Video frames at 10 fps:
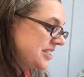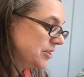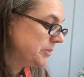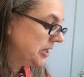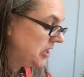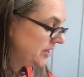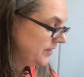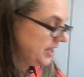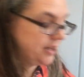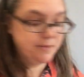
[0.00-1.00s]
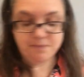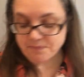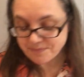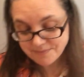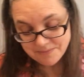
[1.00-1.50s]
still be a long video.
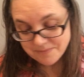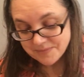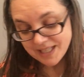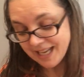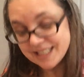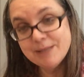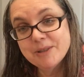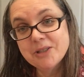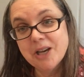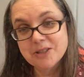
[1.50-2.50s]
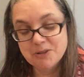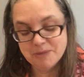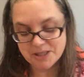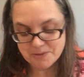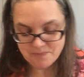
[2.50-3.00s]
I seem to talk too
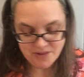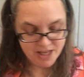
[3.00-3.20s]
much.